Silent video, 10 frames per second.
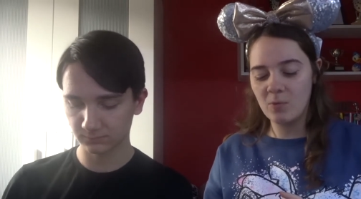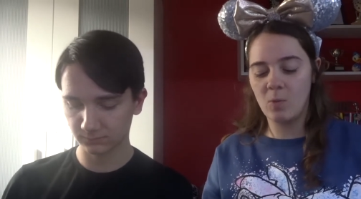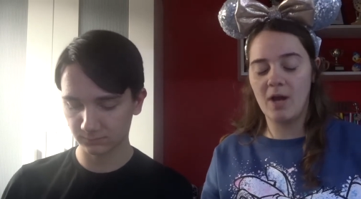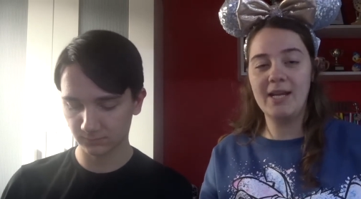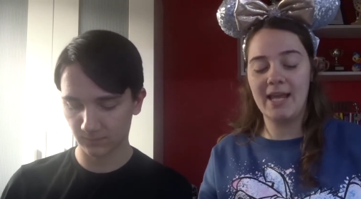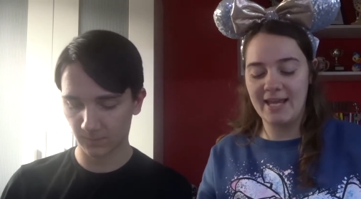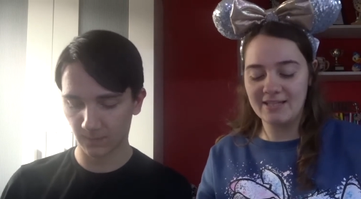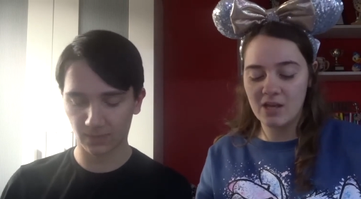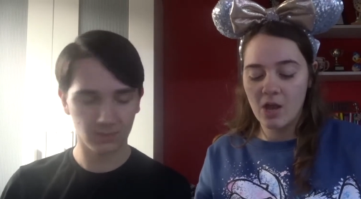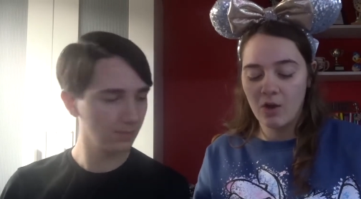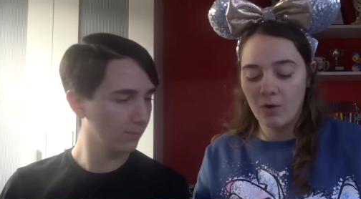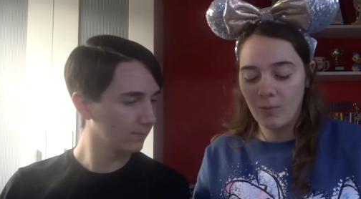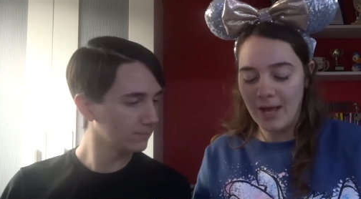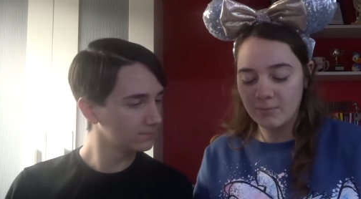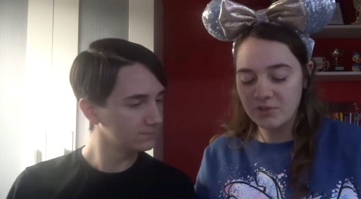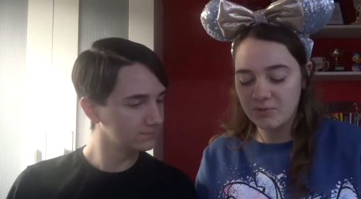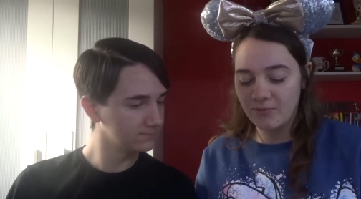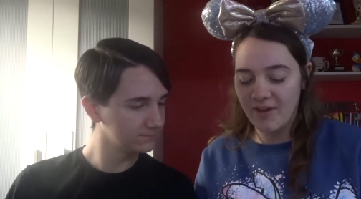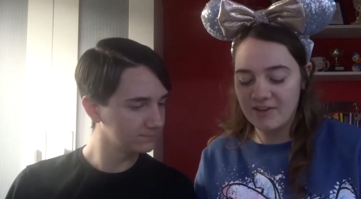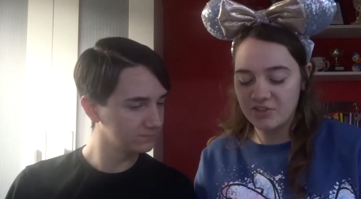Speaker 1: one is when was your
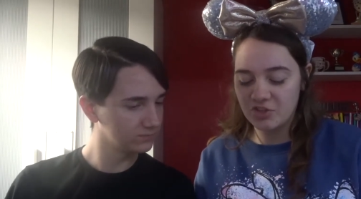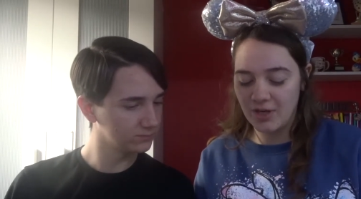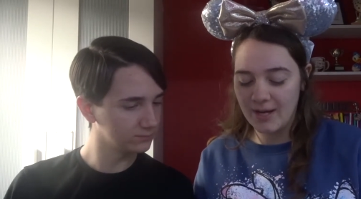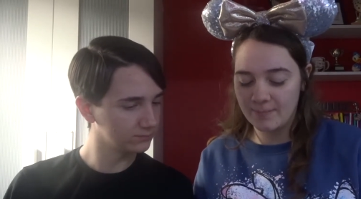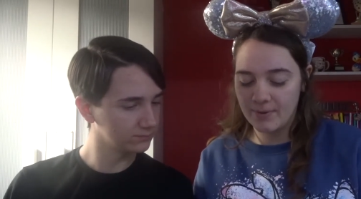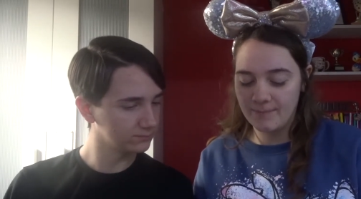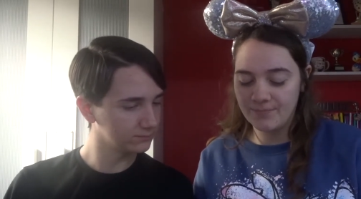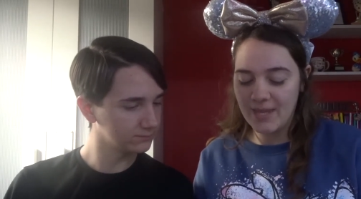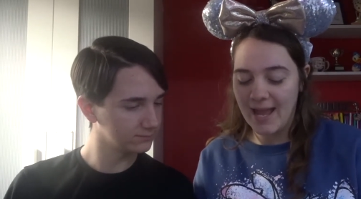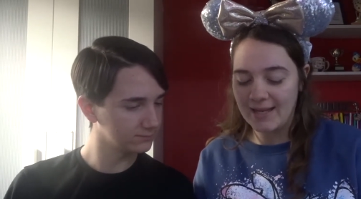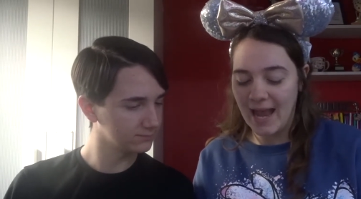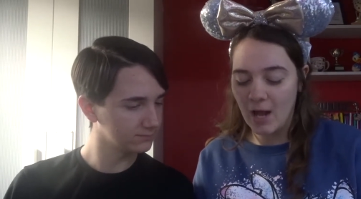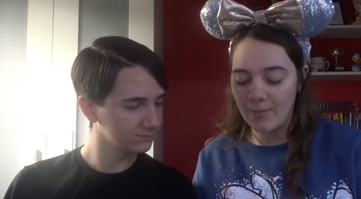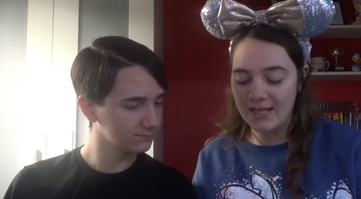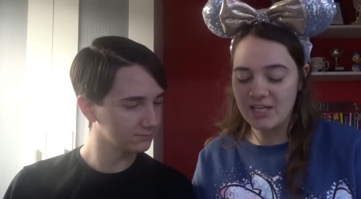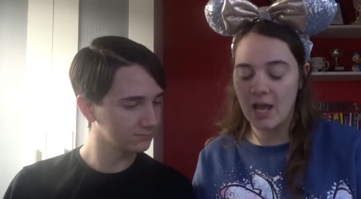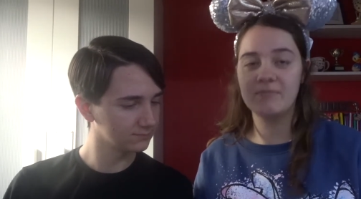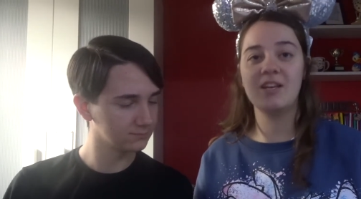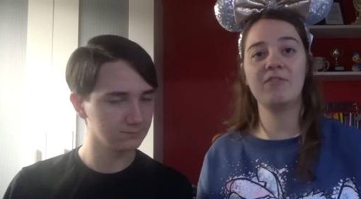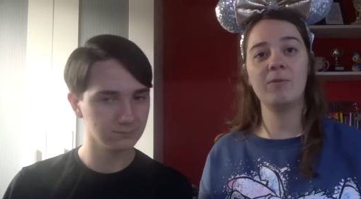first trip and how many
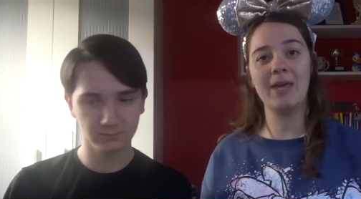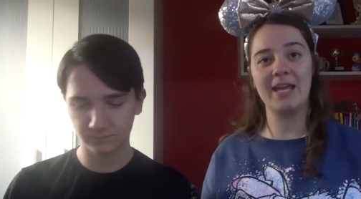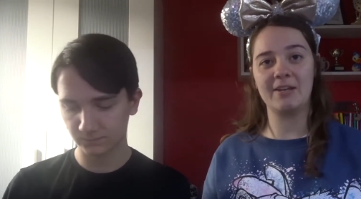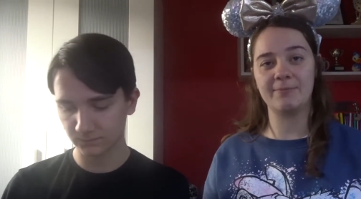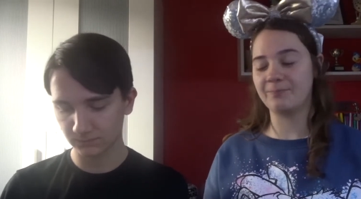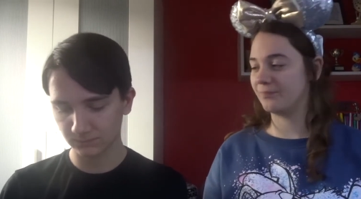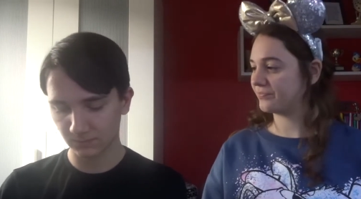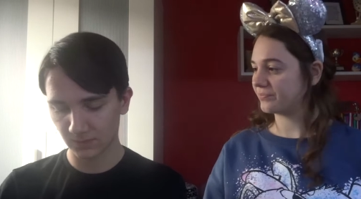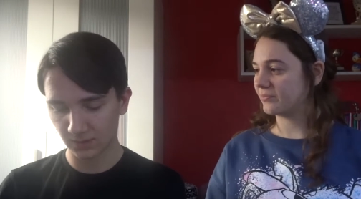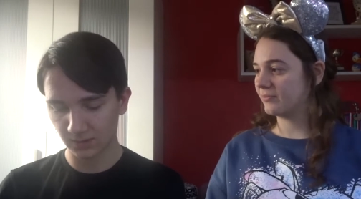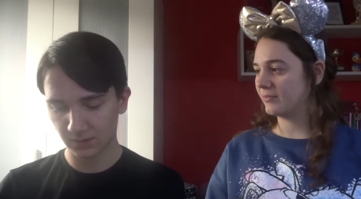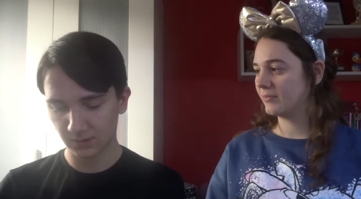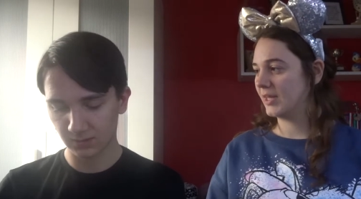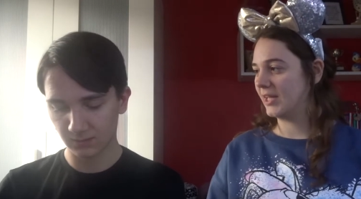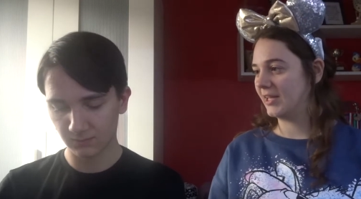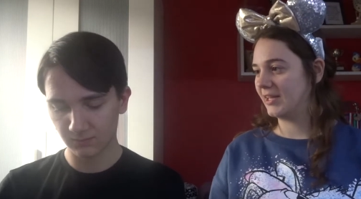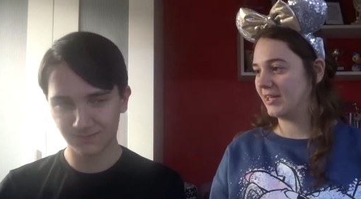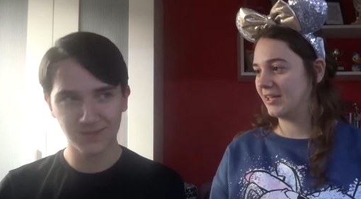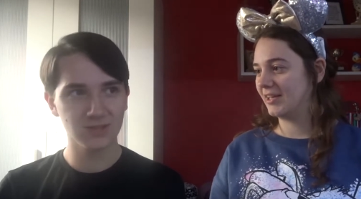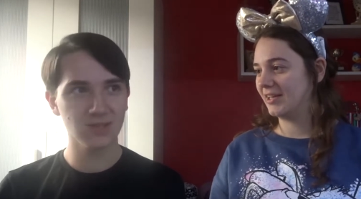times have you been?
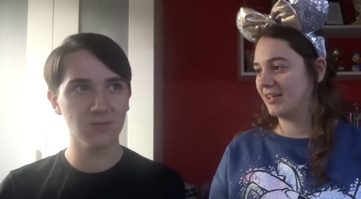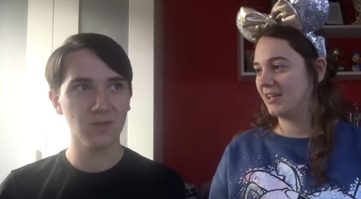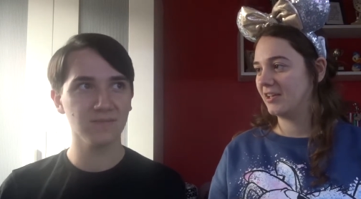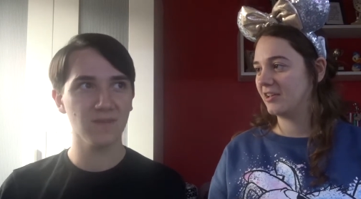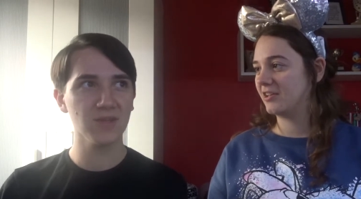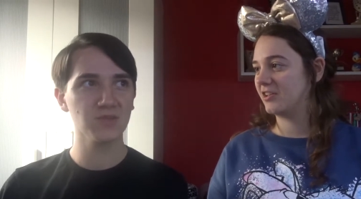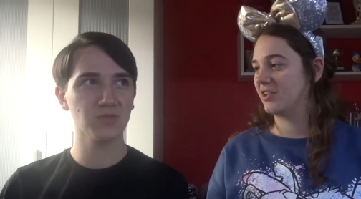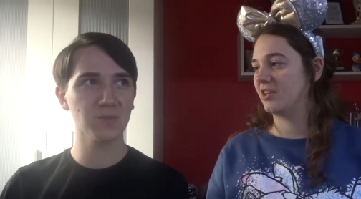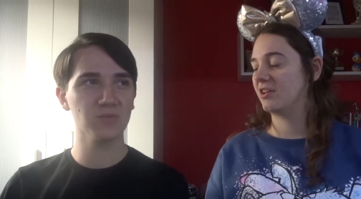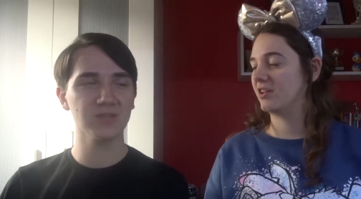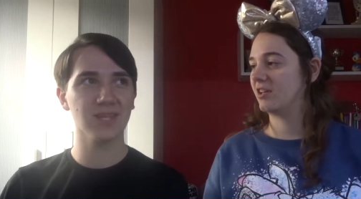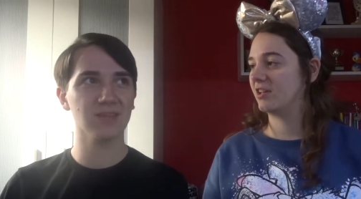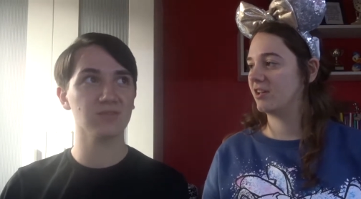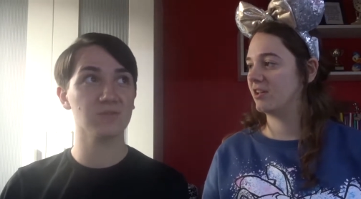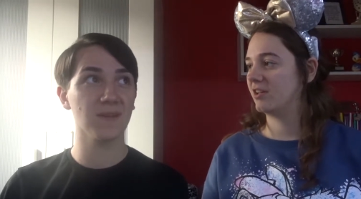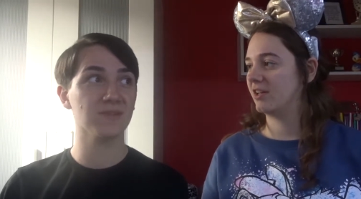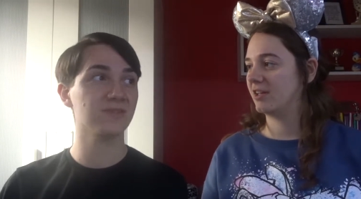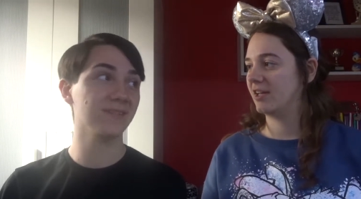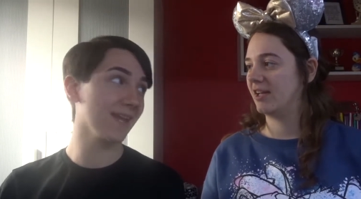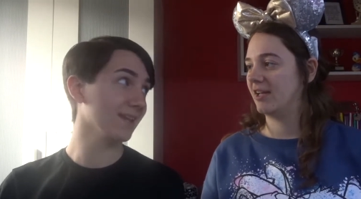
Speaker 2: So our first trip was in
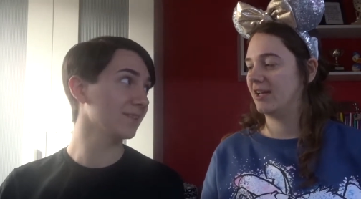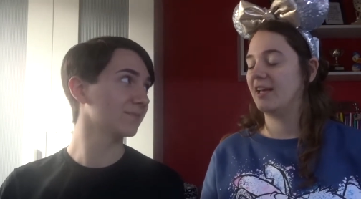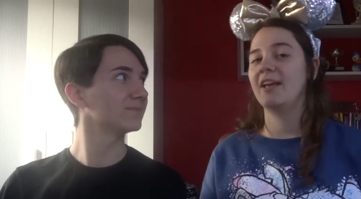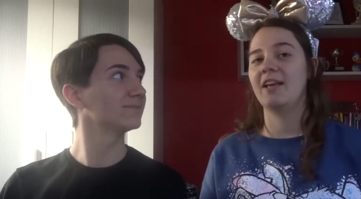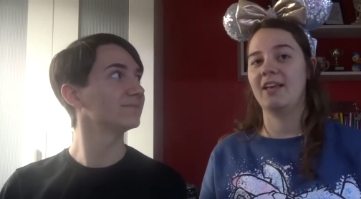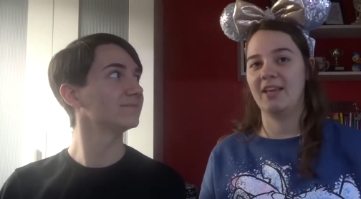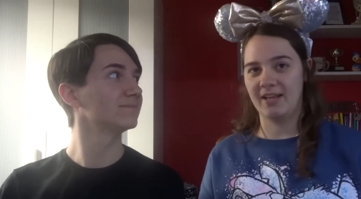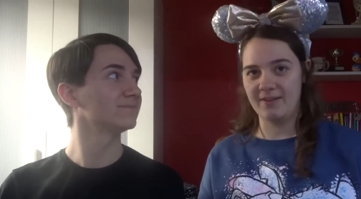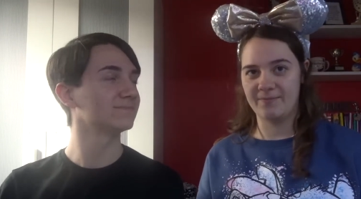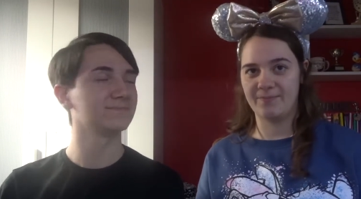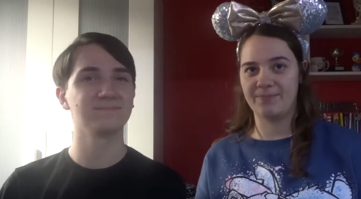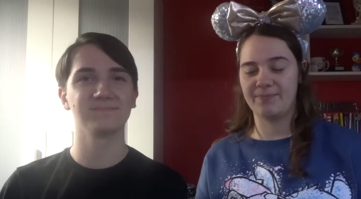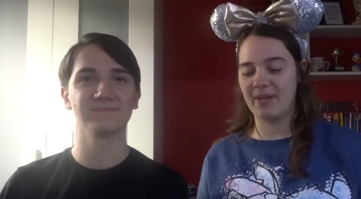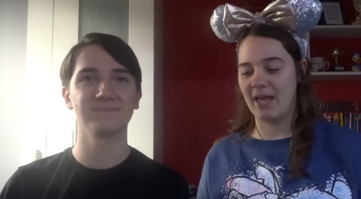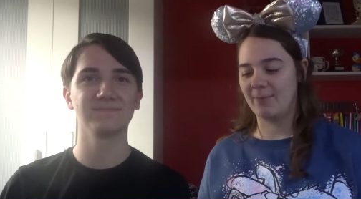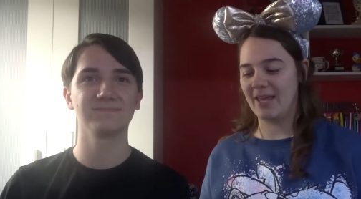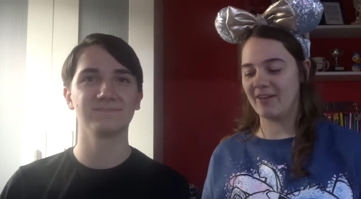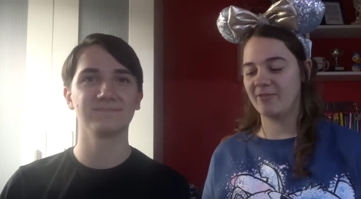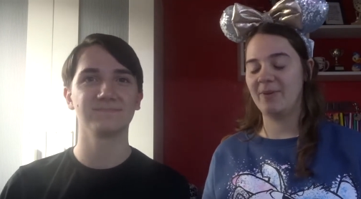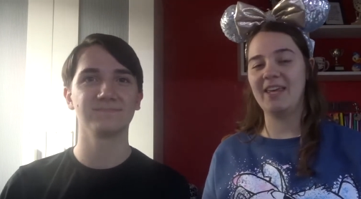2008.
Speaker 1: Yep. And we
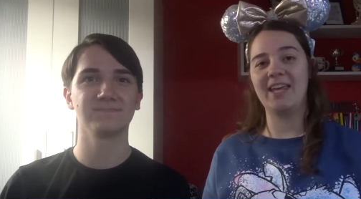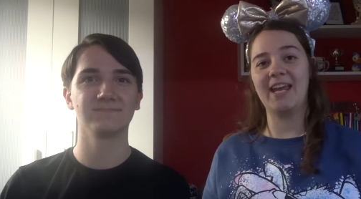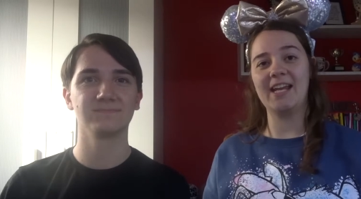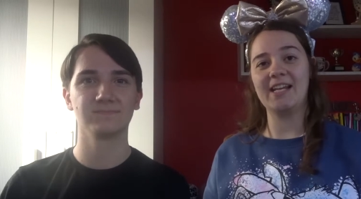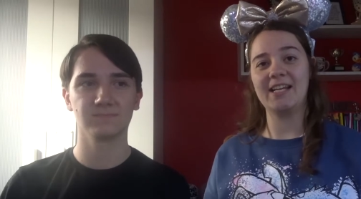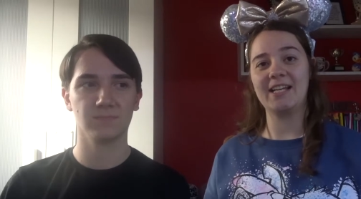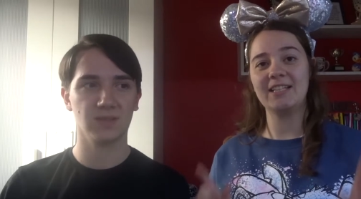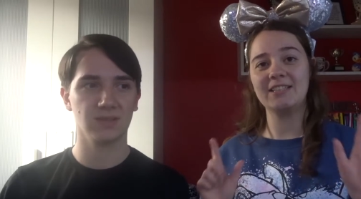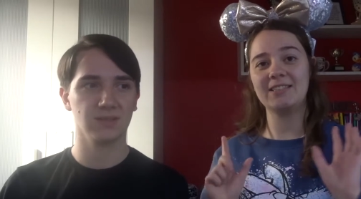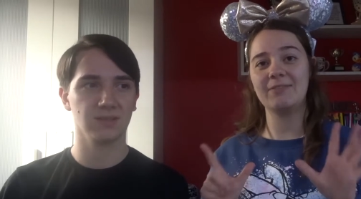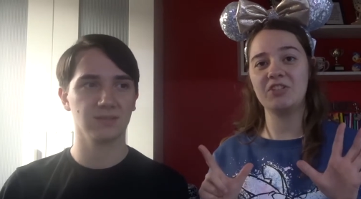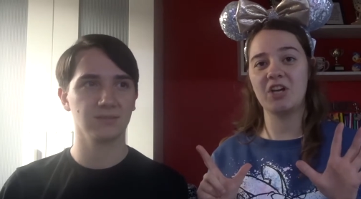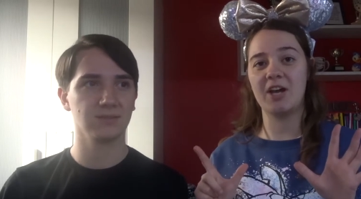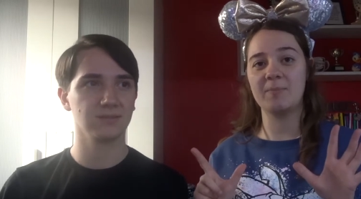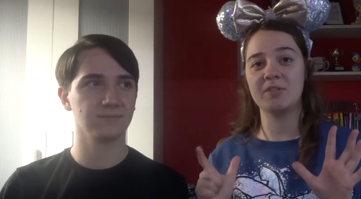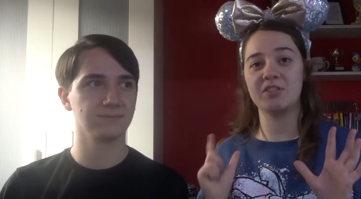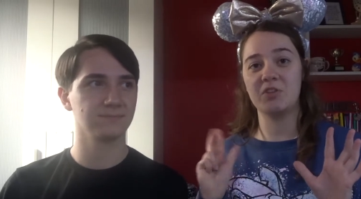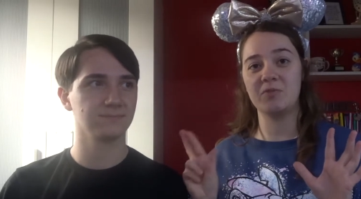have been seven times, soon